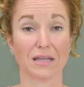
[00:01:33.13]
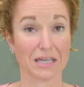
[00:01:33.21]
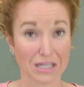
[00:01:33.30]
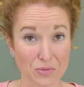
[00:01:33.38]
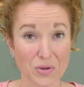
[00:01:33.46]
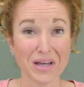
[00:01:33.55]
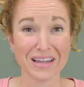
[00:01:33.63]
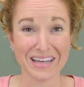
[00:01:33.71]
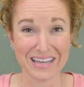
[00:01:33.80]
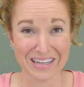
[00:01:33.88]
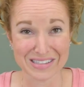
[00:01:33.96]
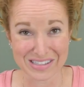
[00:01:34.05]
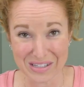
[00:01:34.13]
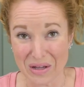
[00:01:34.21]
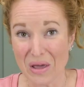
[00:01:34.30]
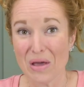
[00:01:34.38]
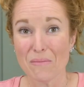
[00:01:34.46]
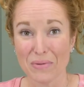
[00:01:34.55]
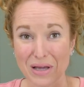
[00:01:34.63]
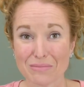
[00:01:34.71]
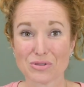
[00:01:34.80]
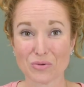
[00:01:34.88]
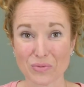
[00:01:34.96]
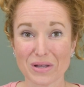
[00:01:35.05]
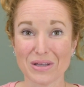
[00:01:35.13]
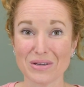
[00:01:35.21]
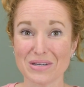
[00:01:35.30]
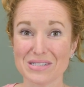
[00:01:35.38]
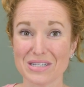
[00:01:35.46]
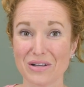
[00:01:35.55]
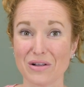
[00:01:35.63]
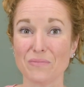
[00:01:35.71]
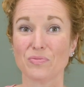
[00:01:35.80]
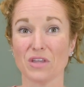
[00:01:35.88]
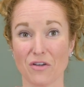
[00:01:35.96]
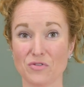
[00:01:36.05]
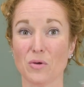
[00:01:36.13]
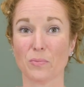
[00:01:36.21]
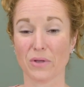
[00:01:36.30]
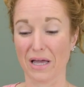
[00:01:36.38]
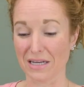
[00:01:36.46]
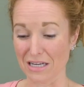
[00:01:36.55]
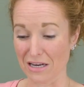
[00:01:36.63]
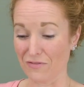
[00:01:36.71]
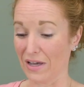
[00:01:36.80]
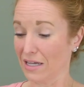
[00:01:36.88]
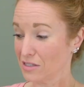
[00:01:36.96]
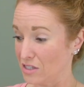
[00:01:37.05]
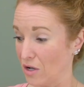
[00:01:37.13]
Like it really is, becomes a really good deal if you plan in advance.